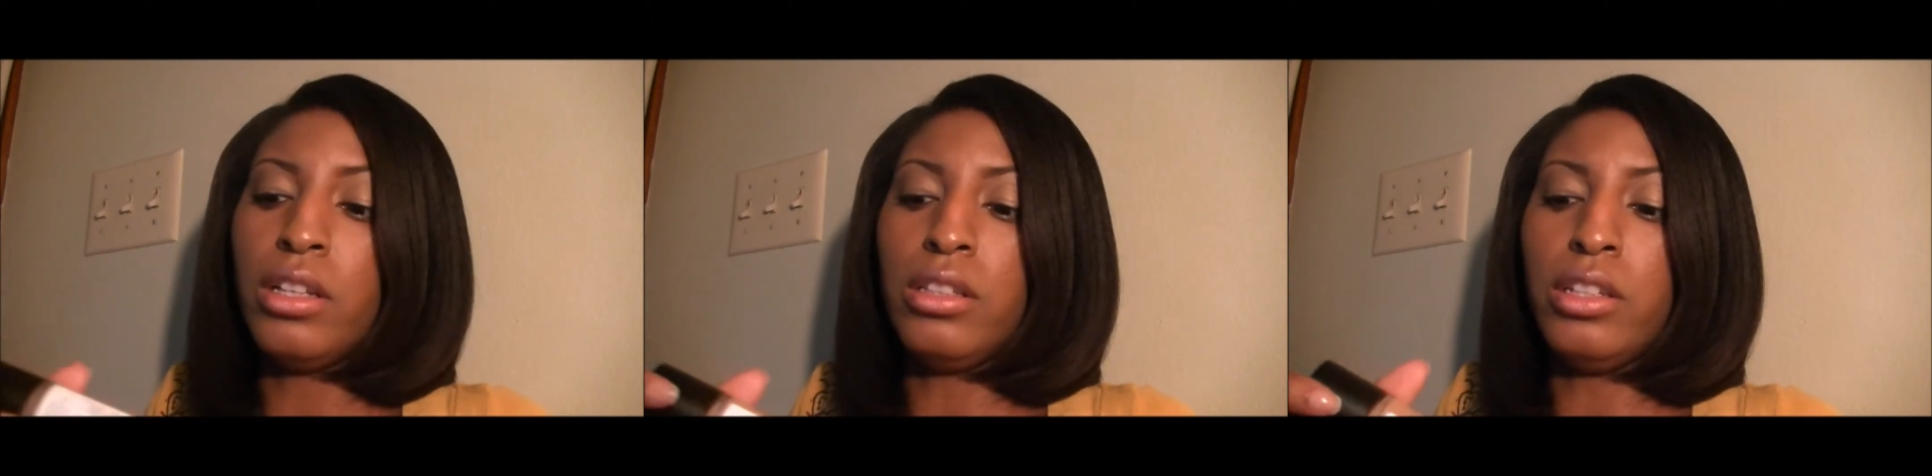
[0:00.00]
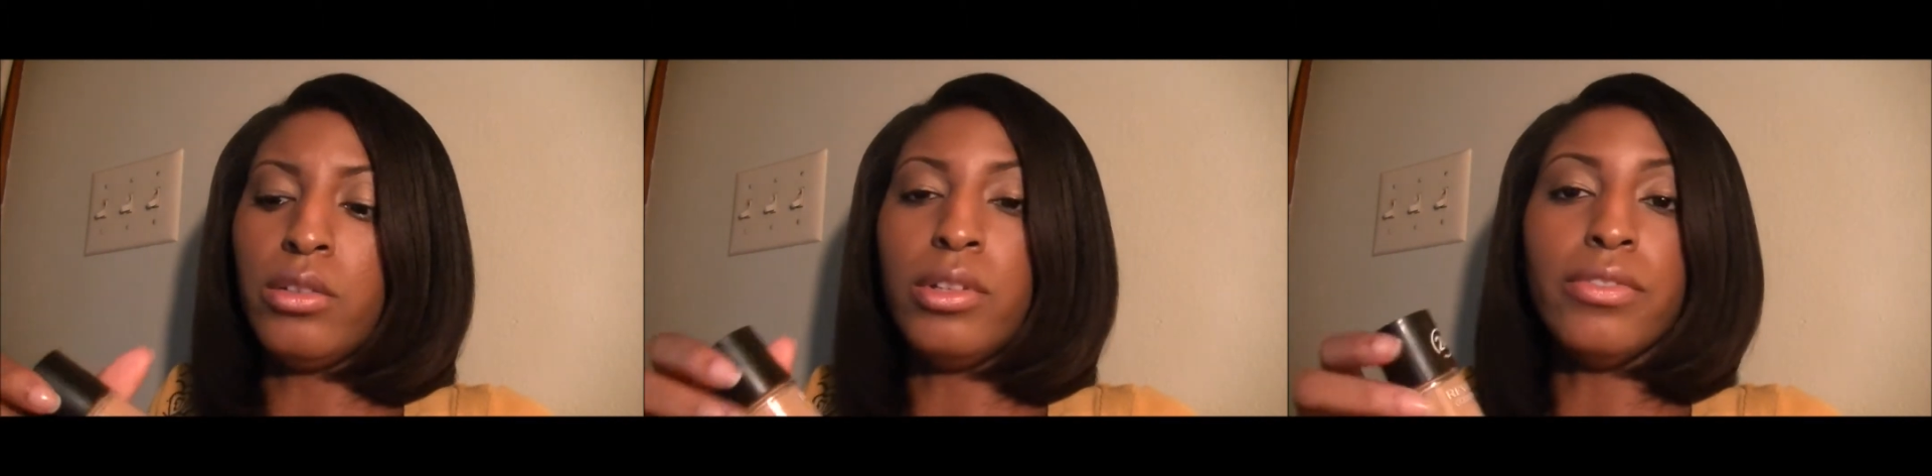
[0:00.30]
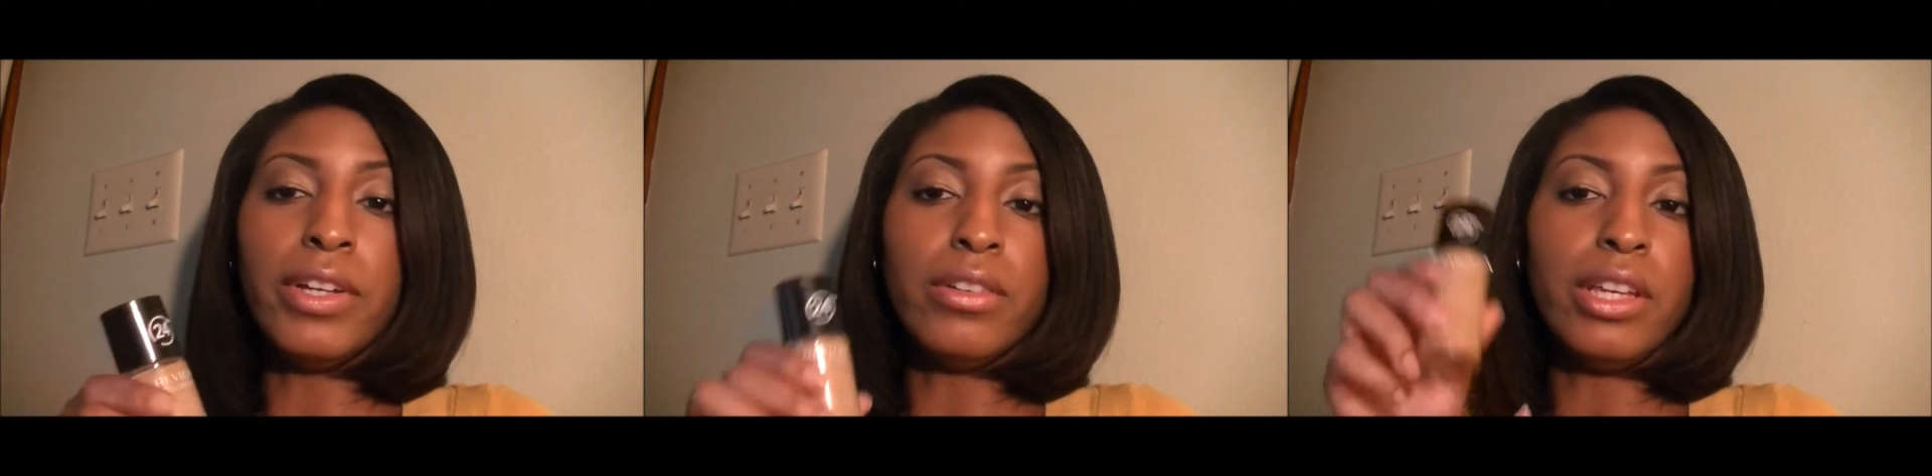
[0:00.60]
liquid
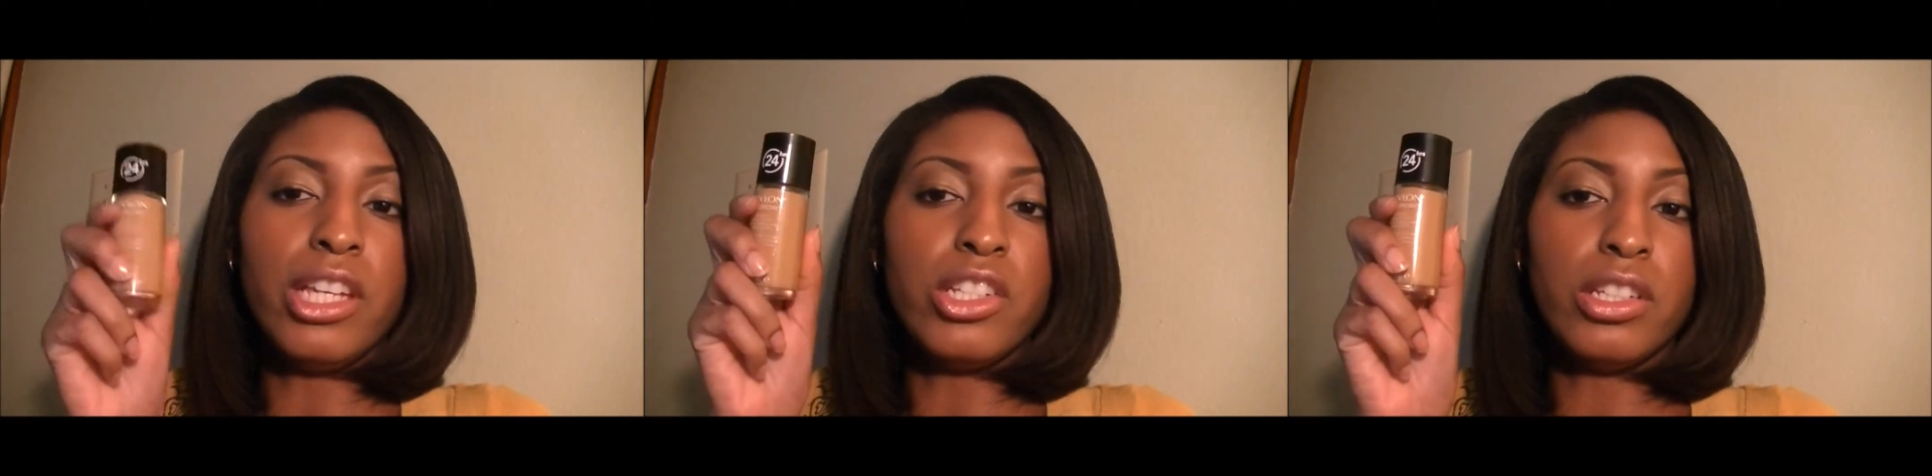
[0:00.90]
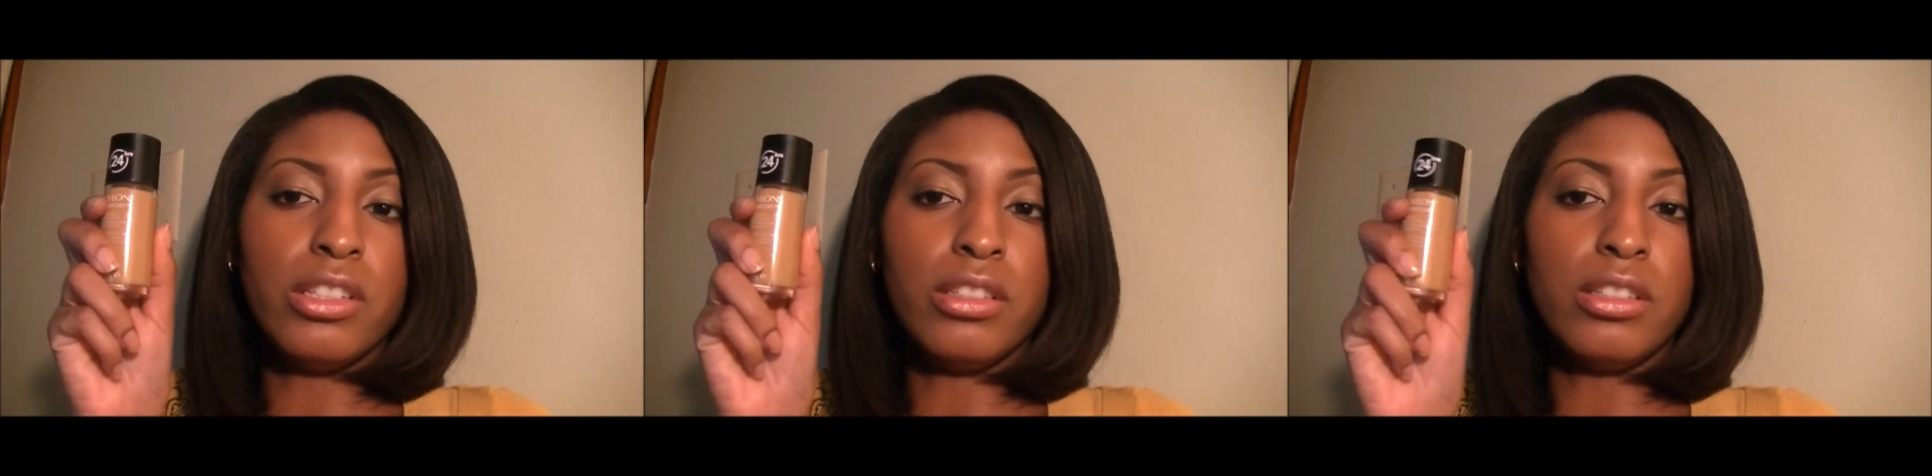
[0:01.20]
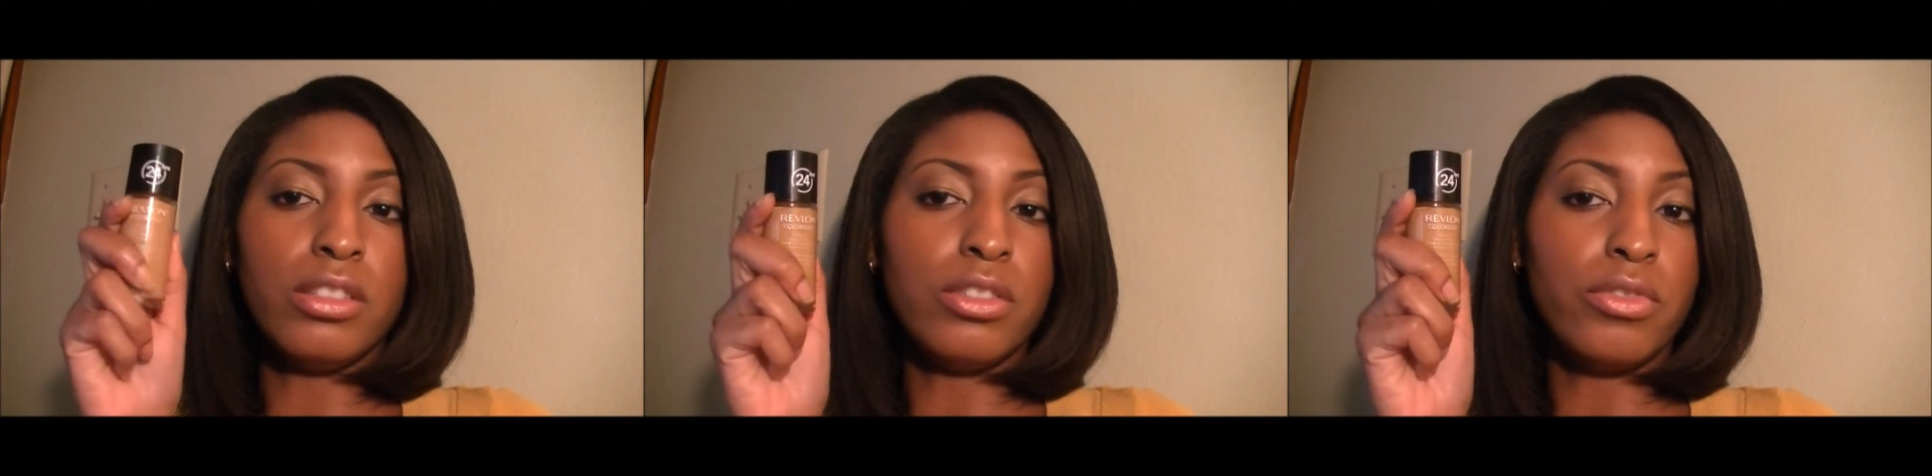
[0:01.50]
foundations,
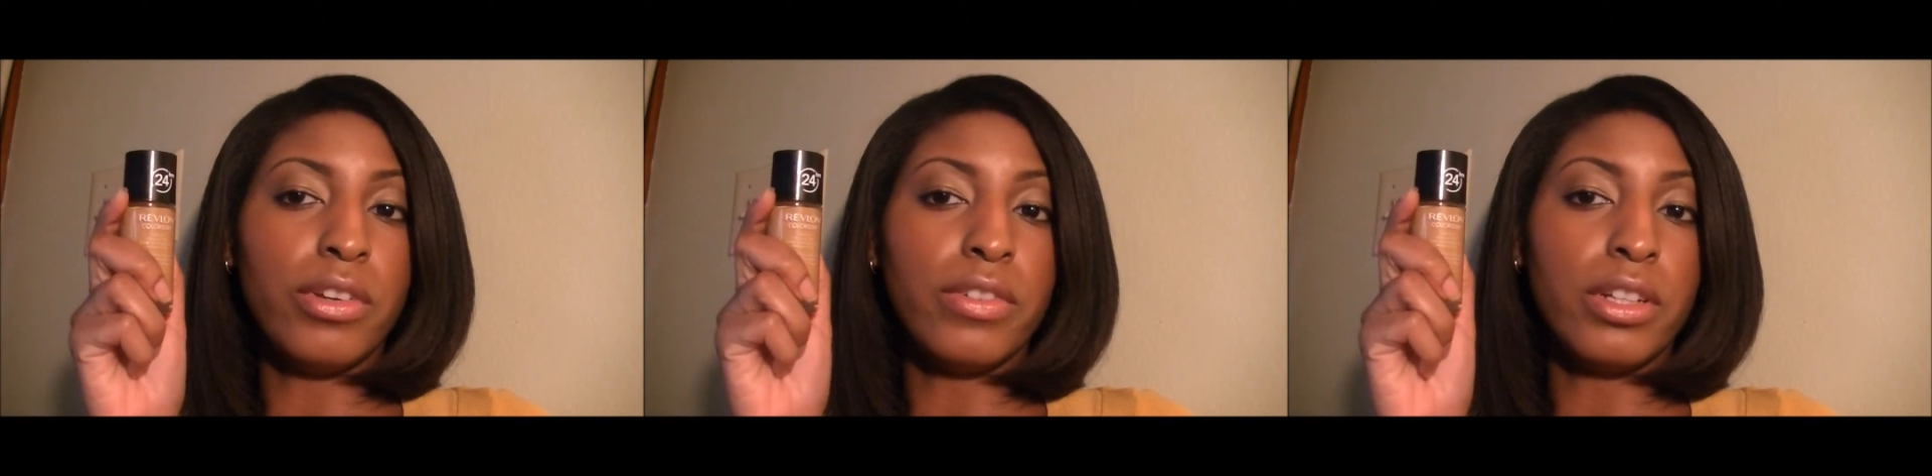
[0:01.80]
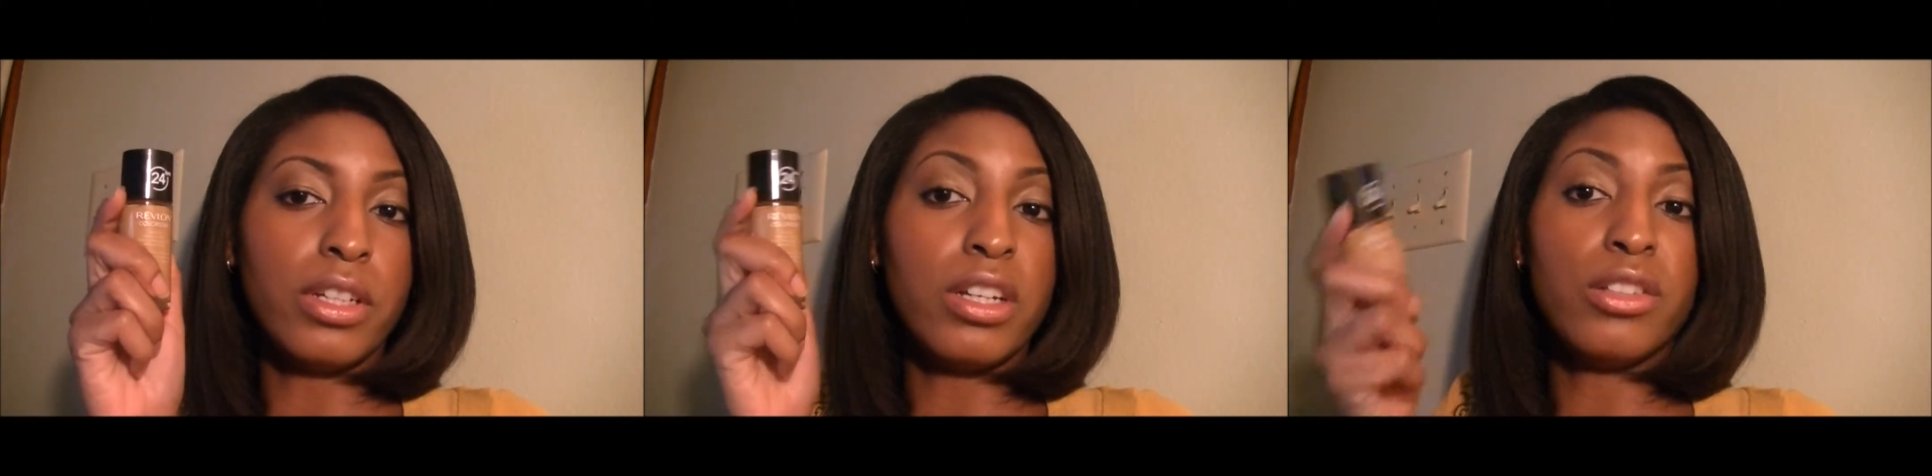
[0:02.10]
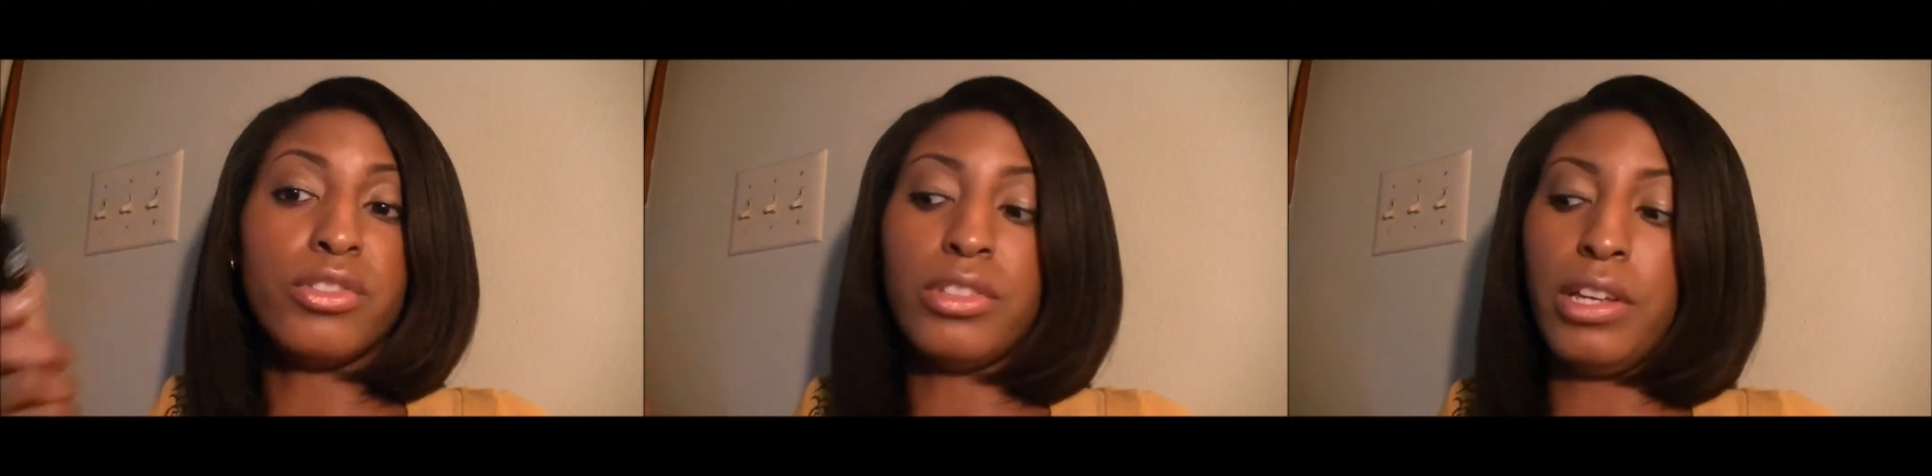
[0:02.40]
this is Revlon
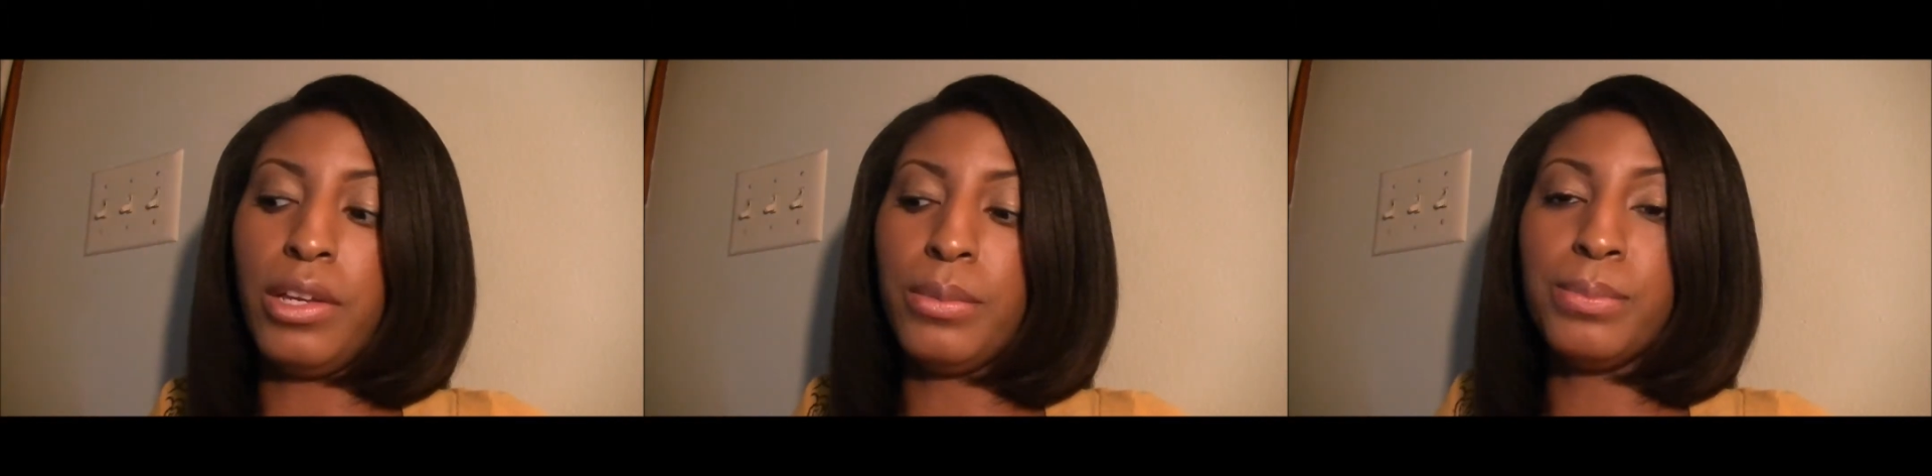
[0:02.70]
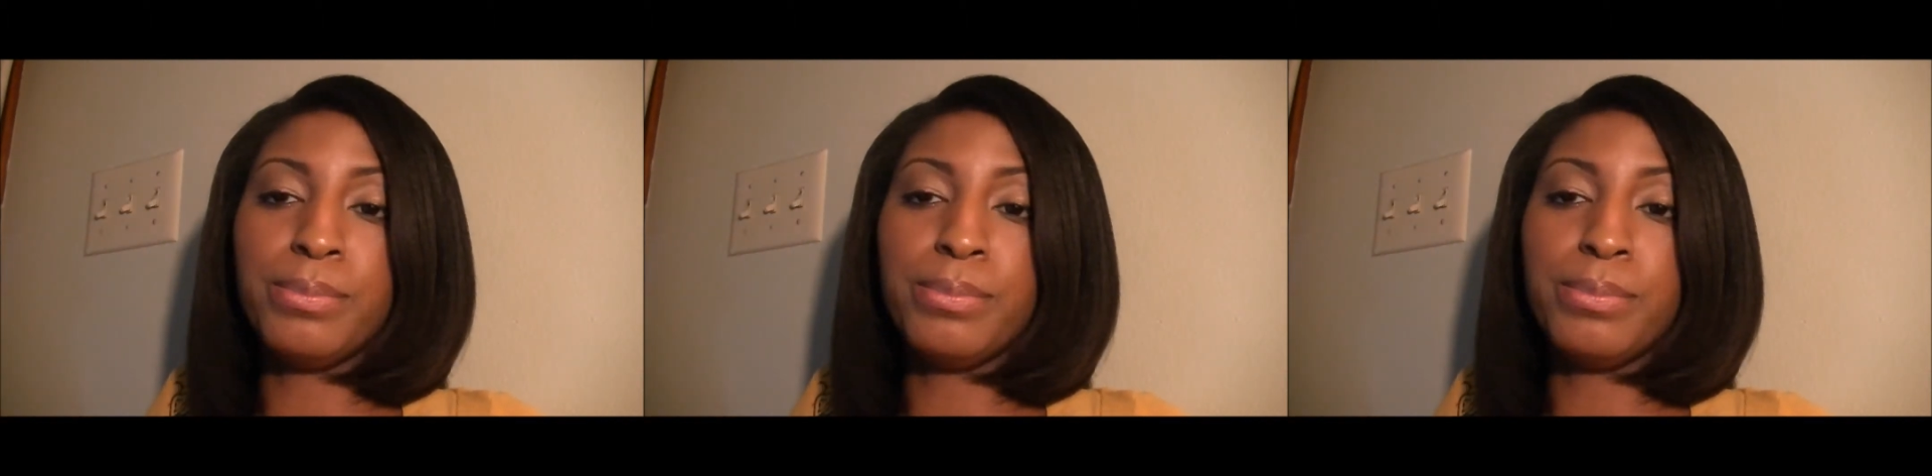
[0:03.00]
Color Stay,